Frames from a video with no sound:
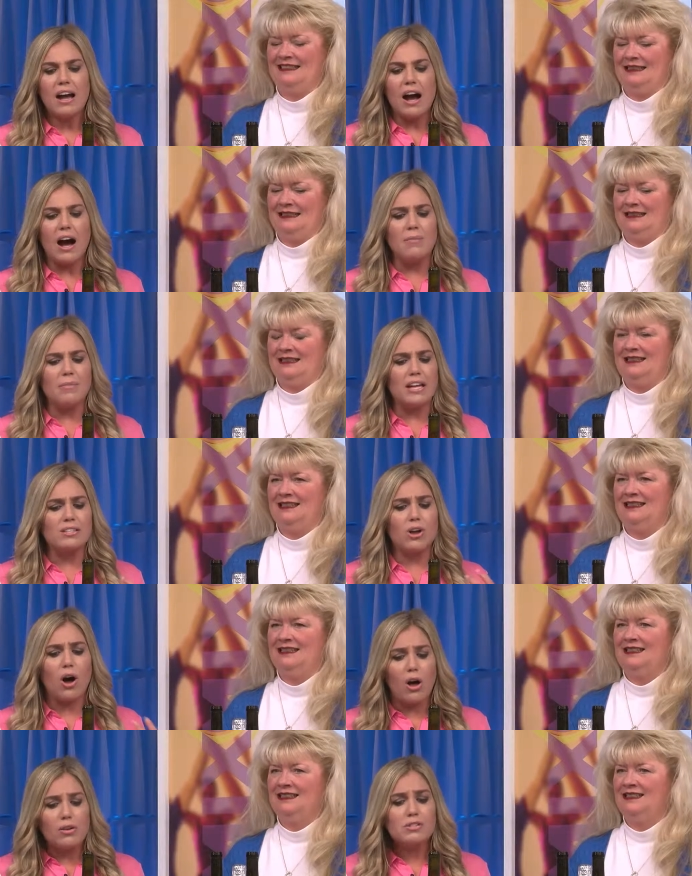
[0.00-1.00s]
Speaker 1: um, it's
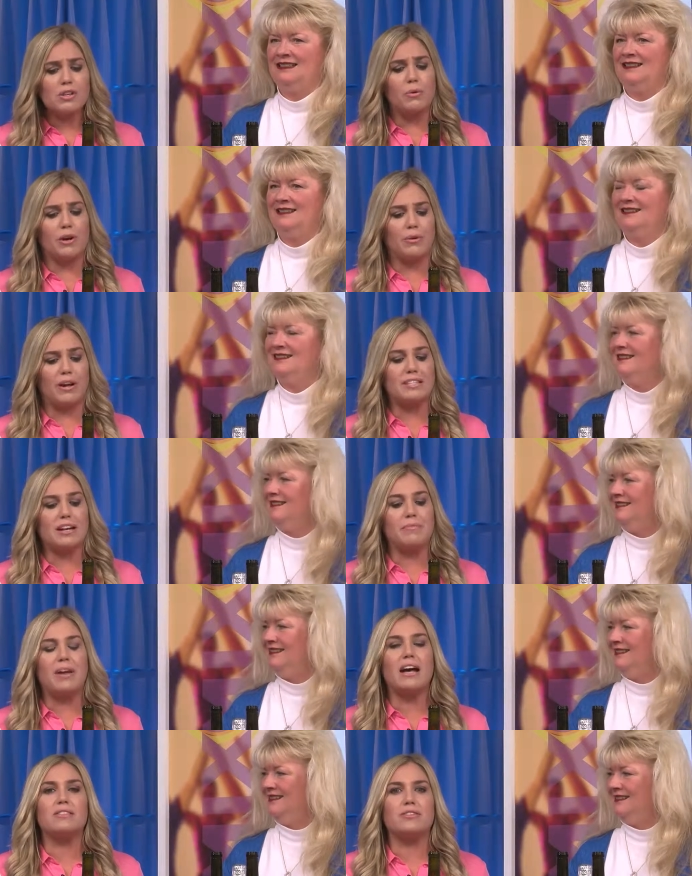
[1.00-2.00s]
also a great
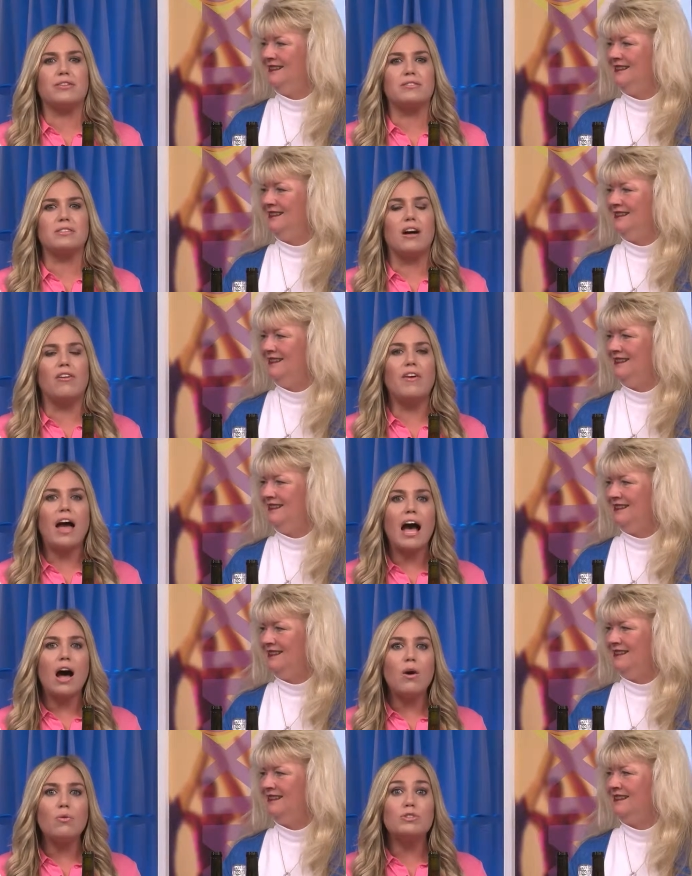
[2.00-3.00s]
time to ask yourself,
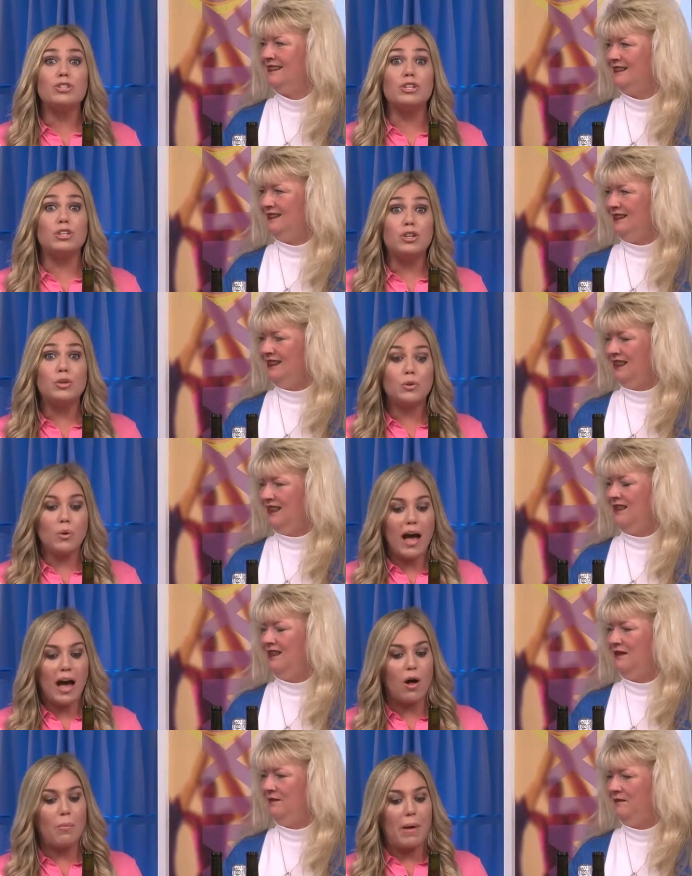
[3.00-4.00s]
how do you
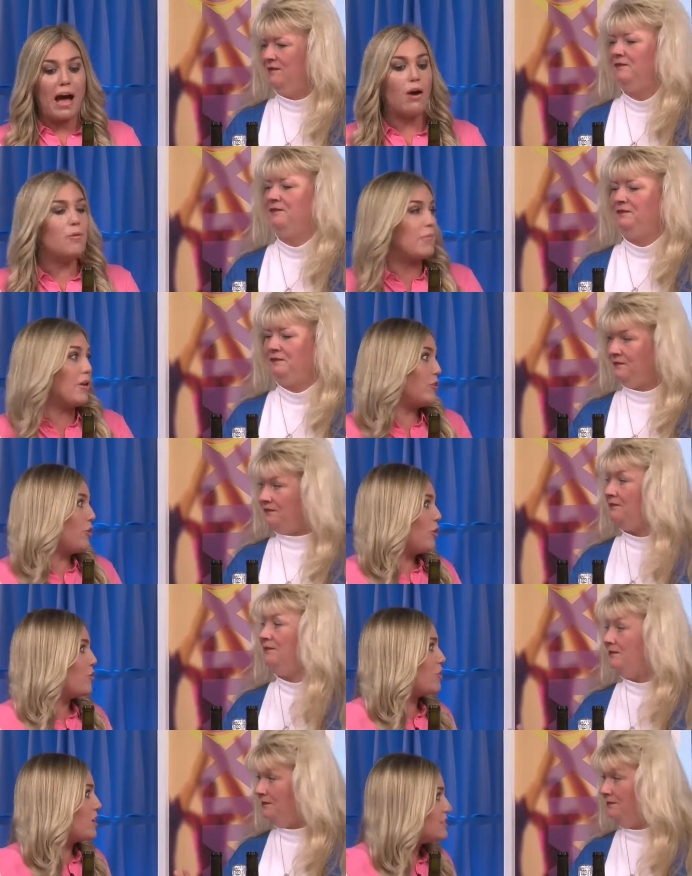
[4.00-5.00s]
help out Mother
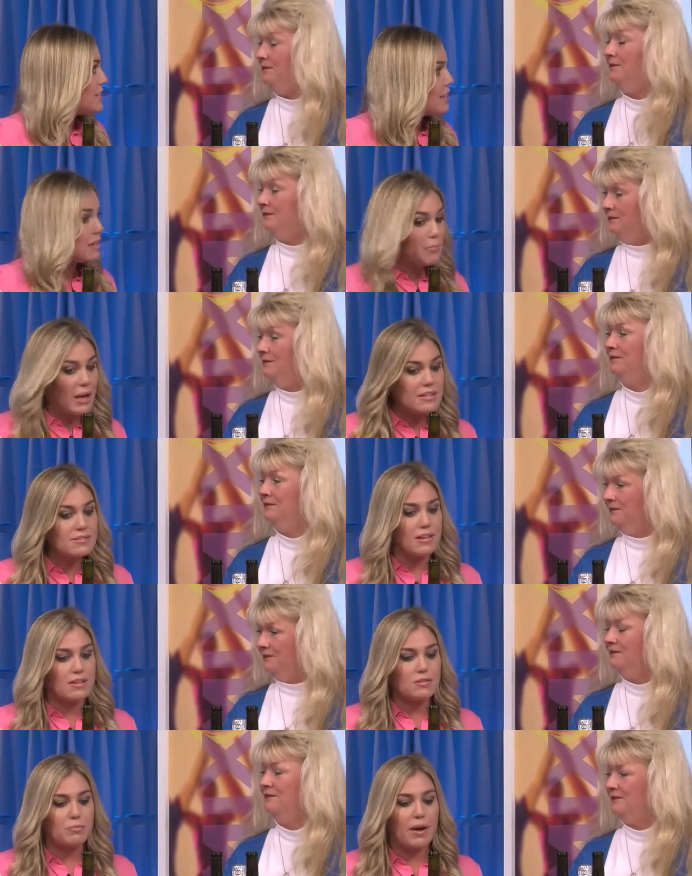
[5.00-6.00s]
Earth on a daily
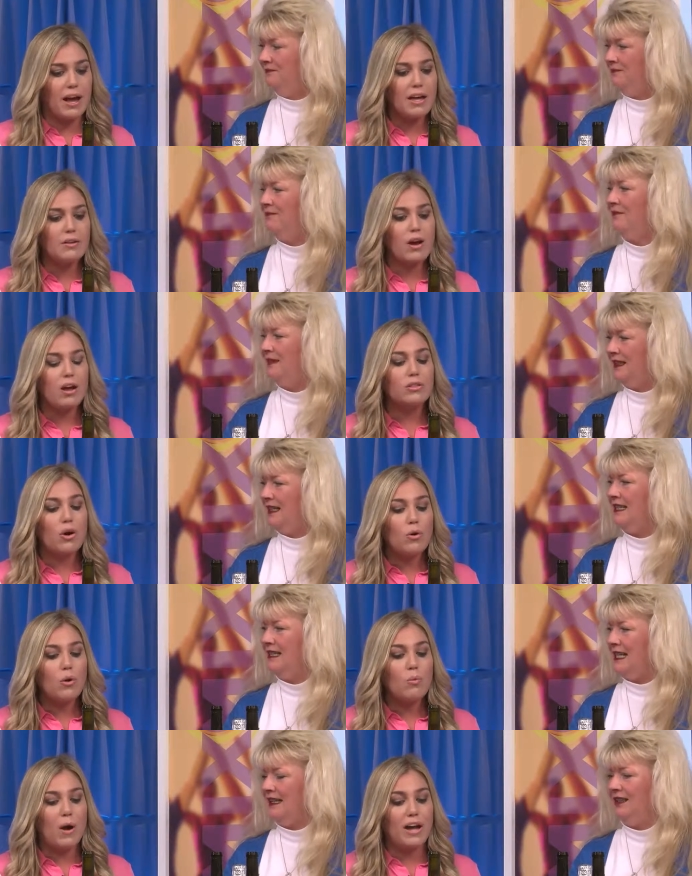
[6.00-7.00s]
basis, right? A
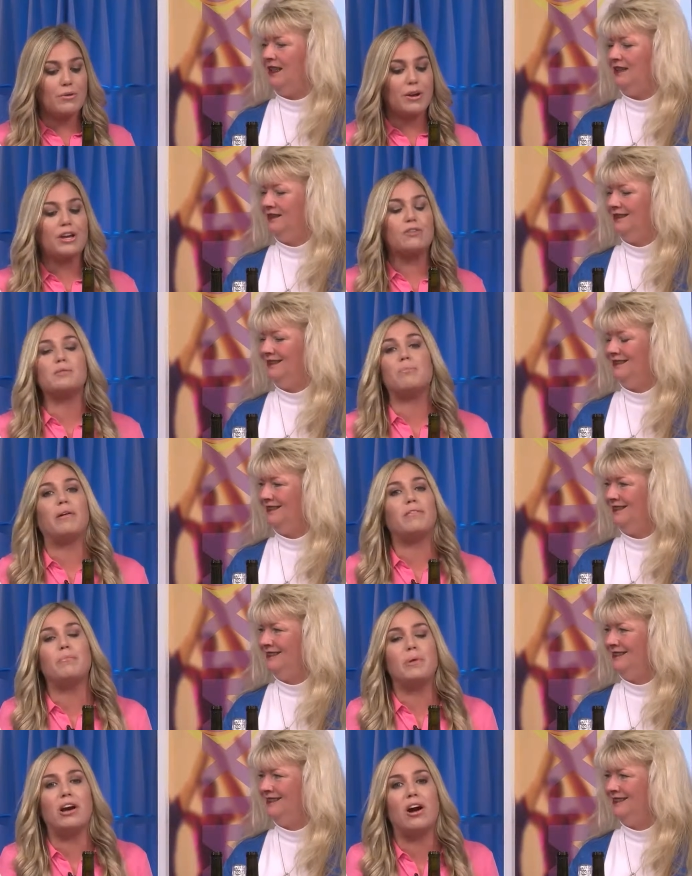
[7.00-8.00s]
local exactly. winery goes above
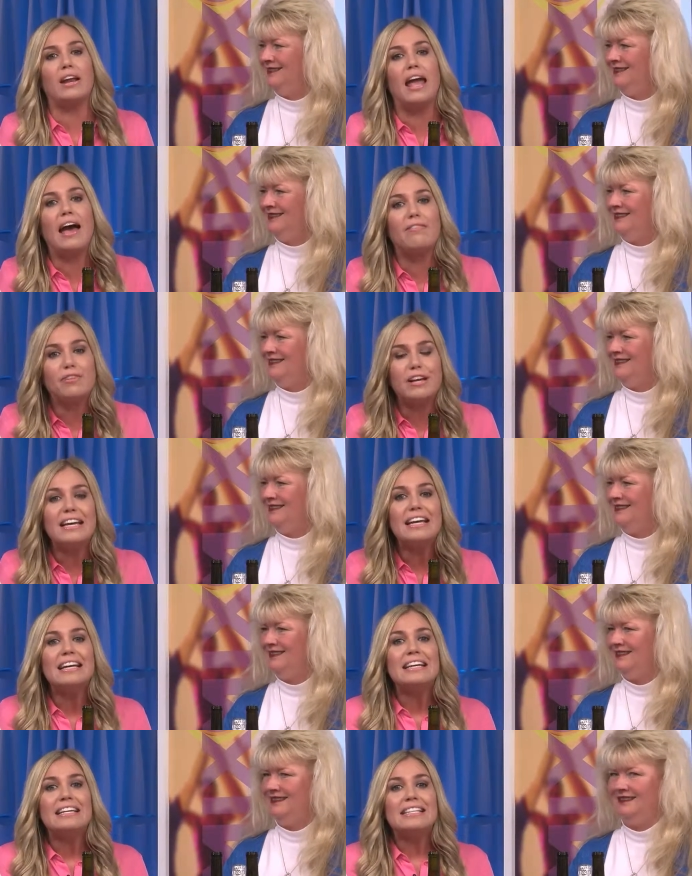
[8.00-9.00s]
and beyond every
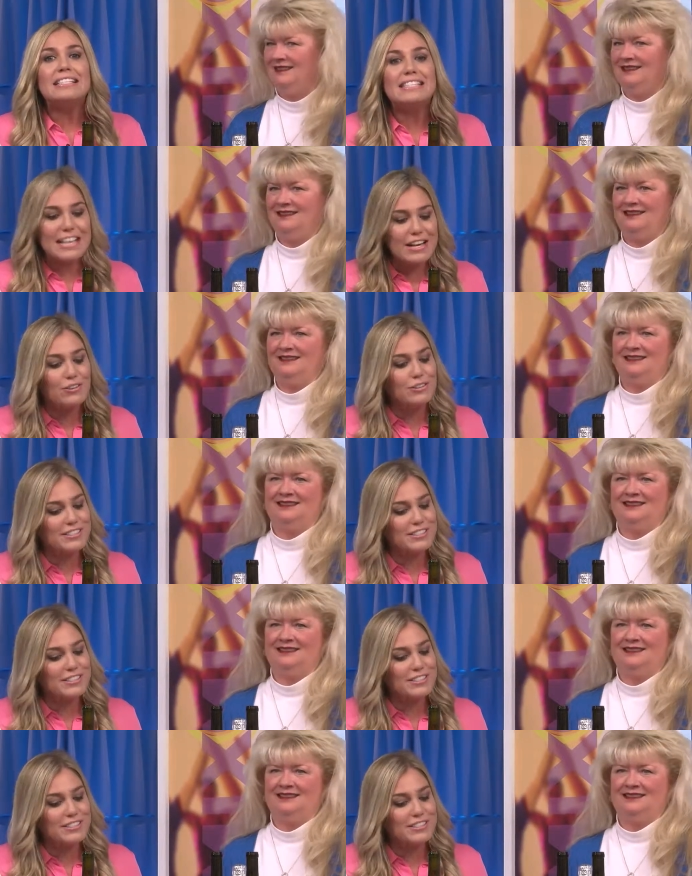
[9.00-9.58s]
single